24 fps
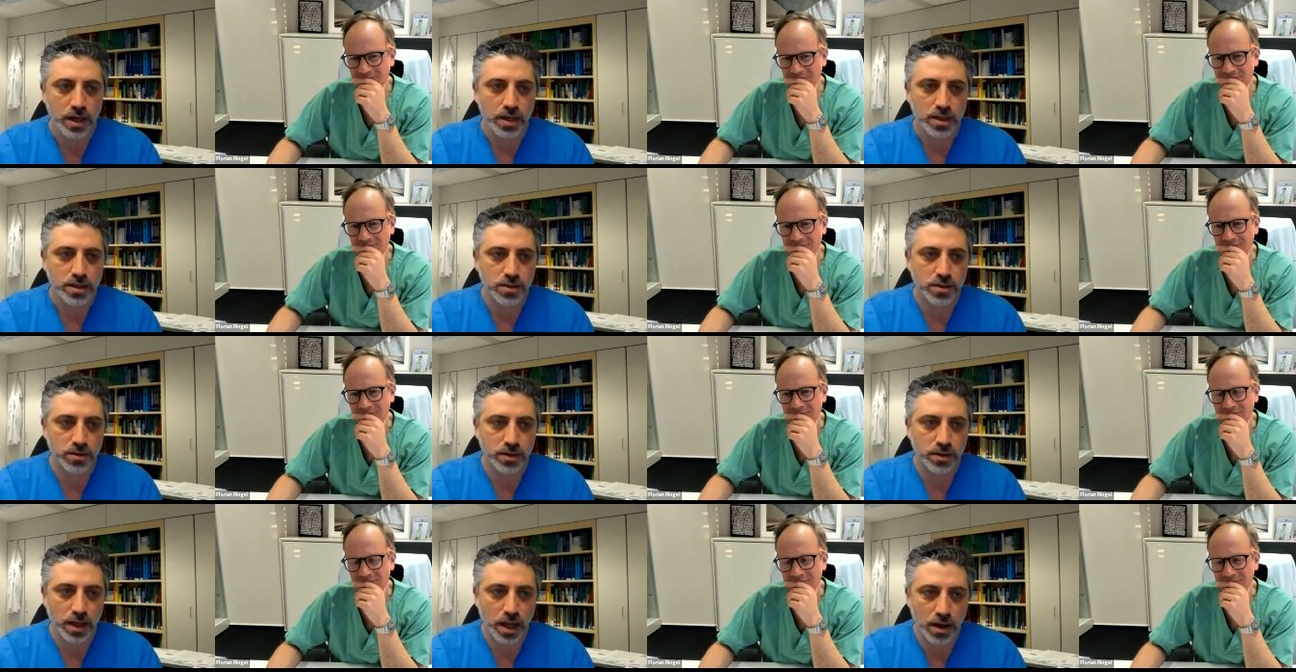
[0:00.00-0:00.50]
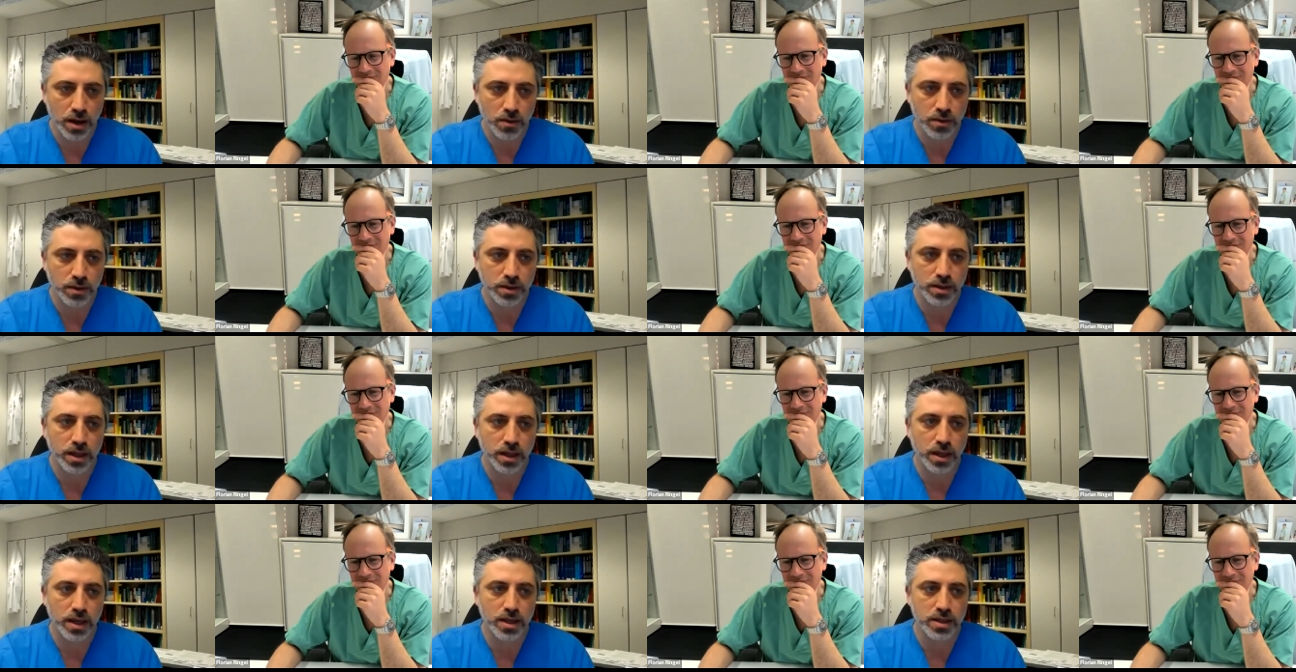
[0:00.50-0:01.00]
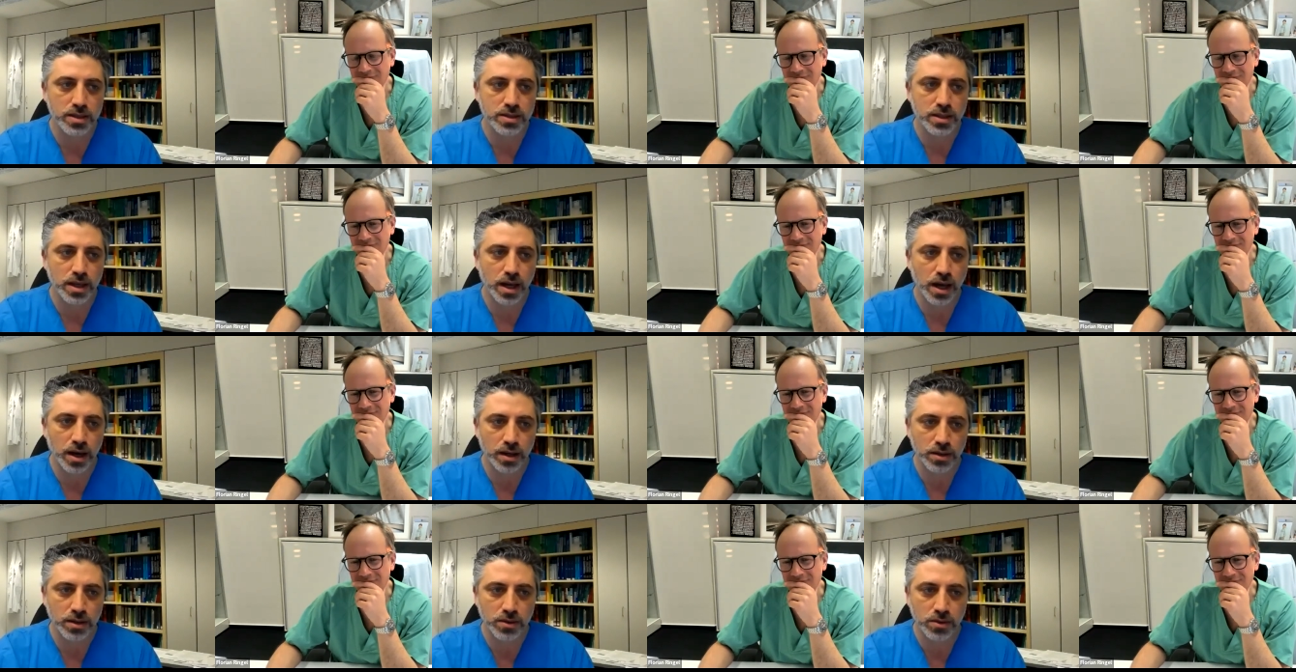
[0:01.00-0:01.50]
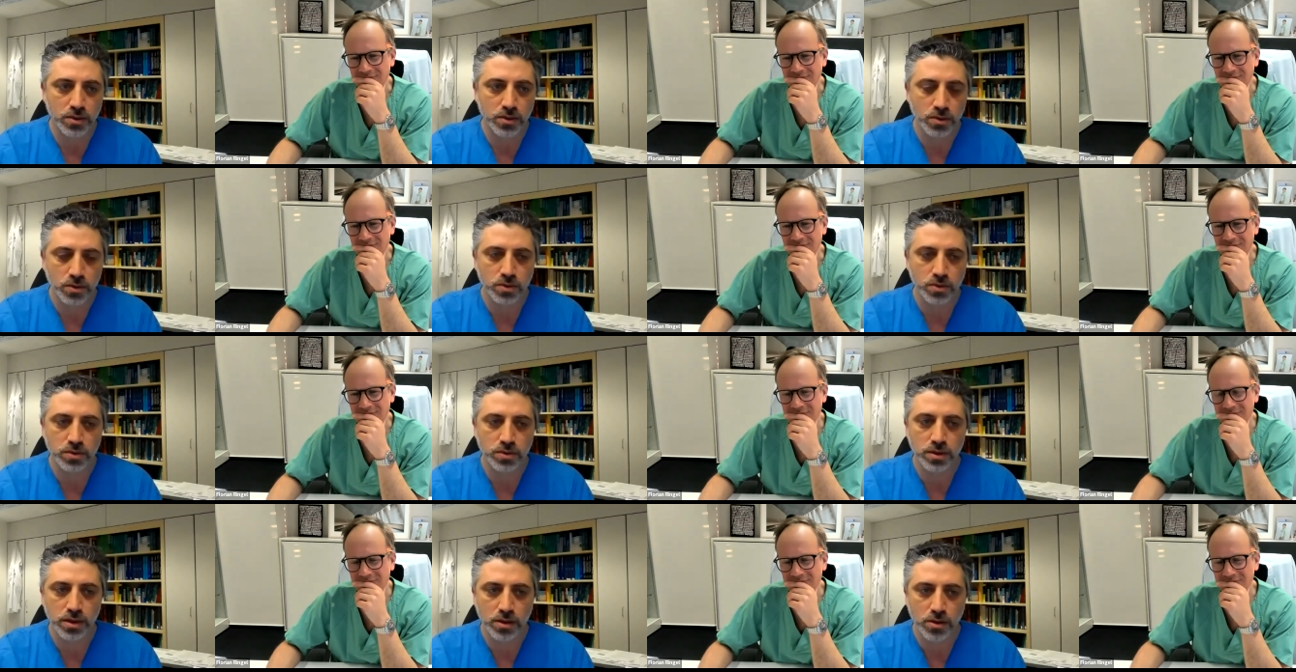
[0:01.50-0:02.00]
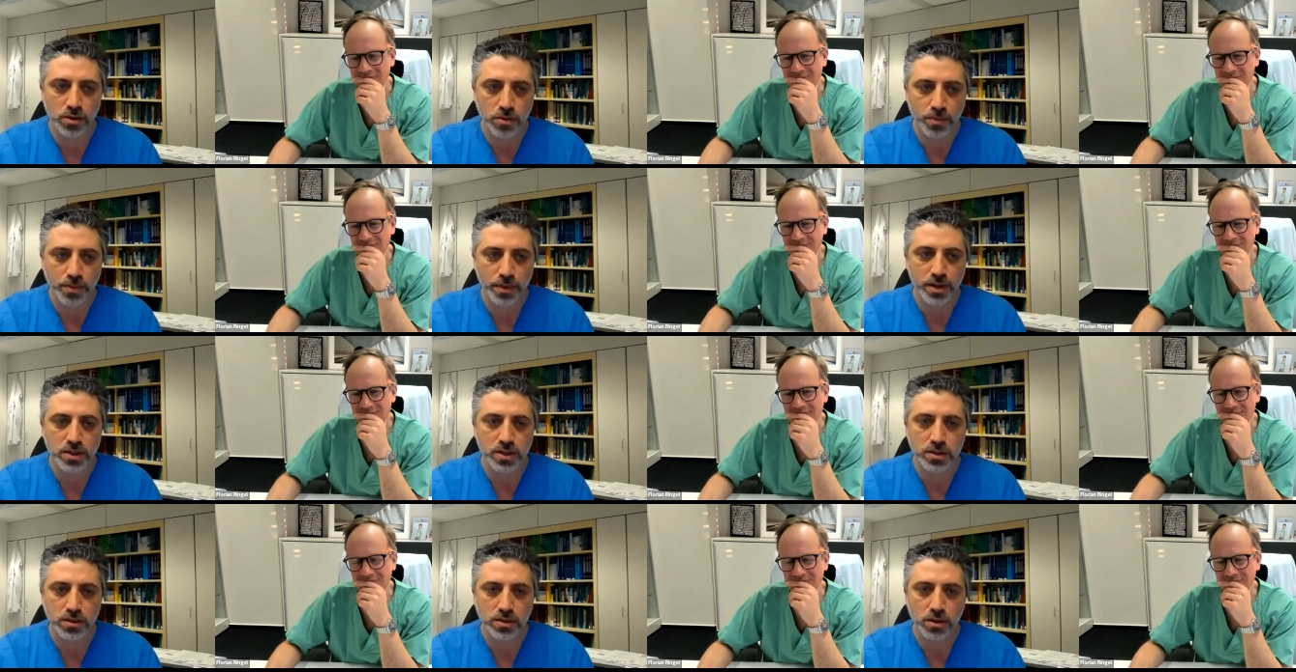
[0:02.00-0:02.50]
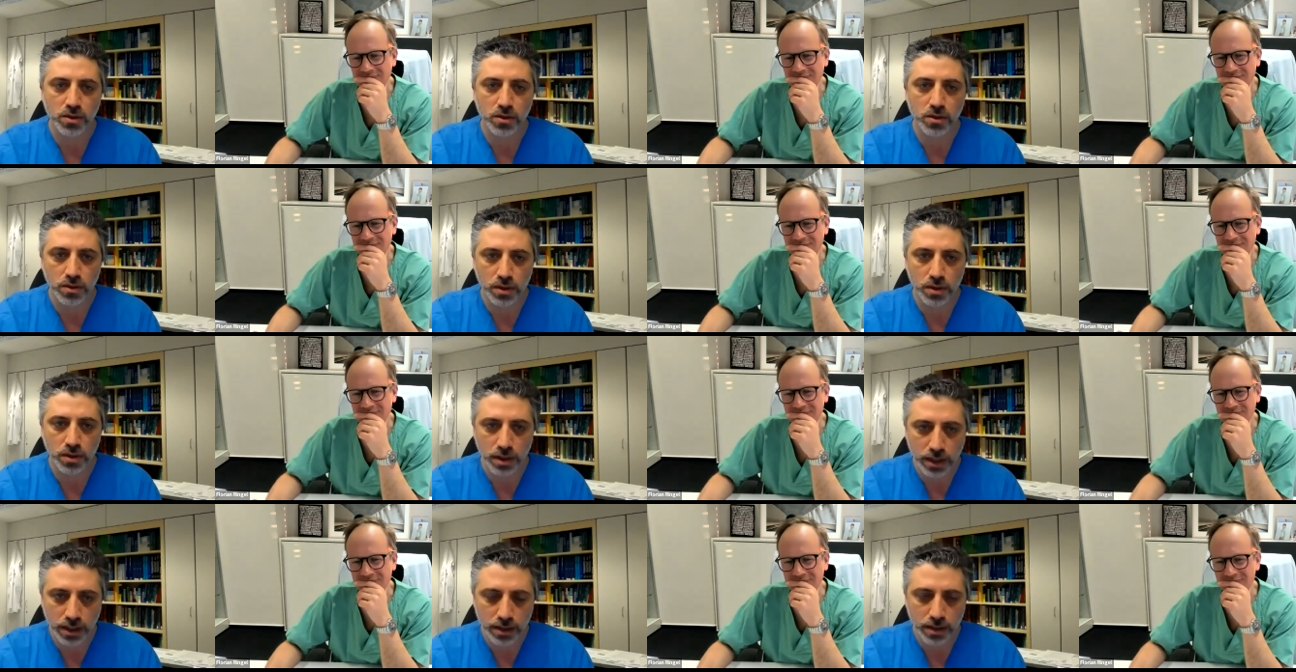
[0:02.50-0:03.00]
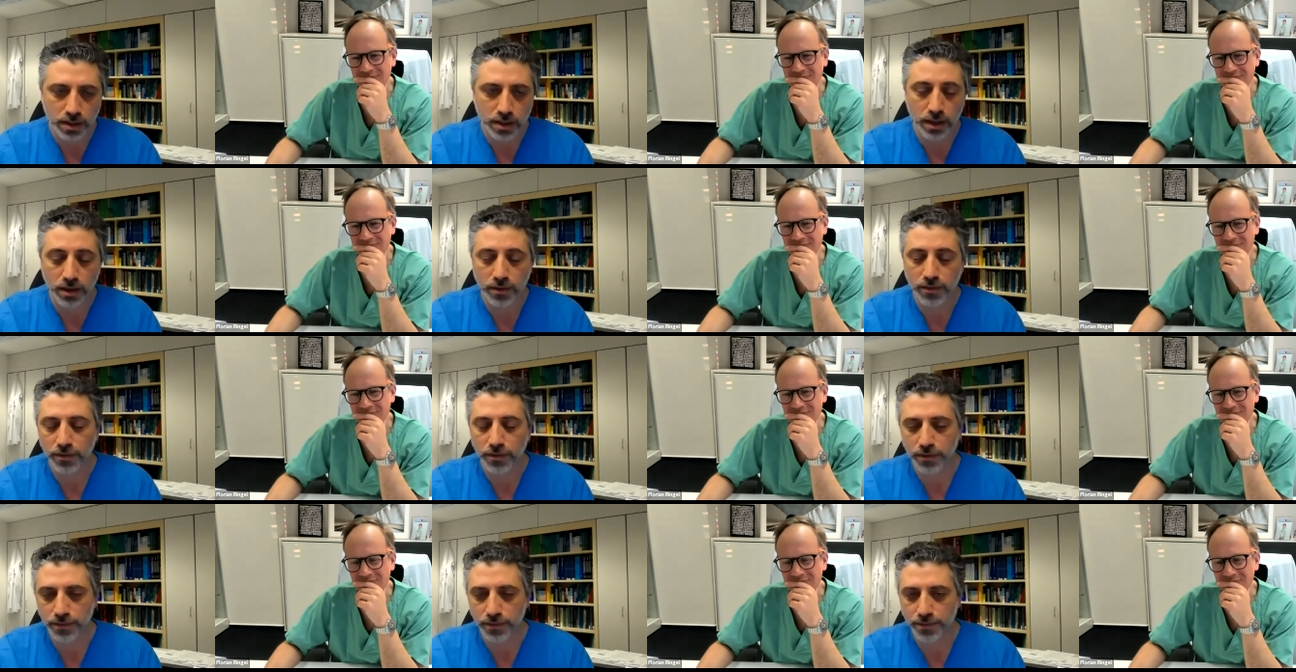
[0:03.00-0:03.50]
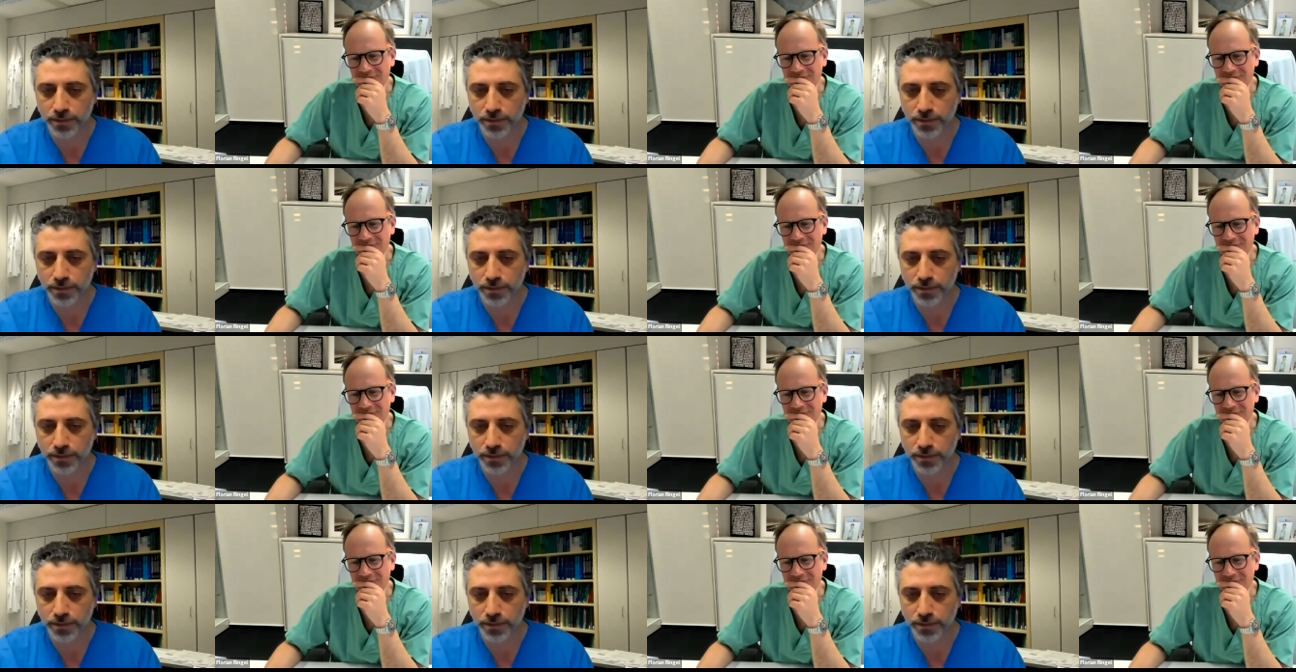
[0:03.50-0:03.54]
Speaker 1: So nowadays I do decompression only if